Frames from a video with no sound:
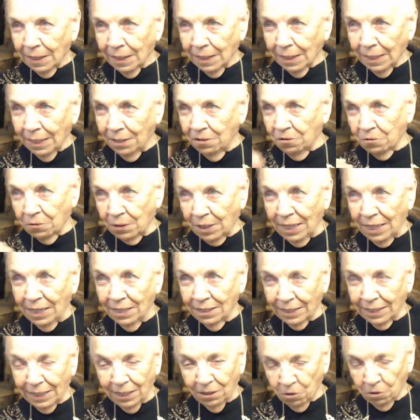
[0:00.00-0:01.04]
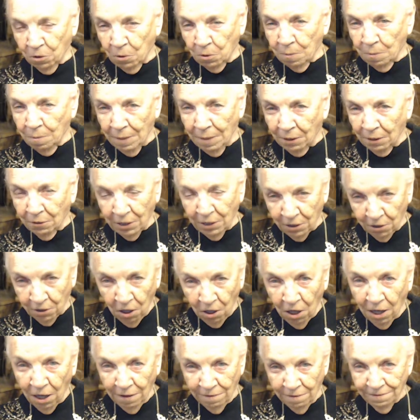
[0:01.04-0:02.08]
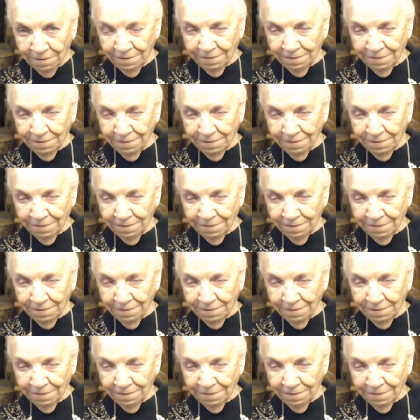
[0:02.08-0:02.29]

and you can't get her married off,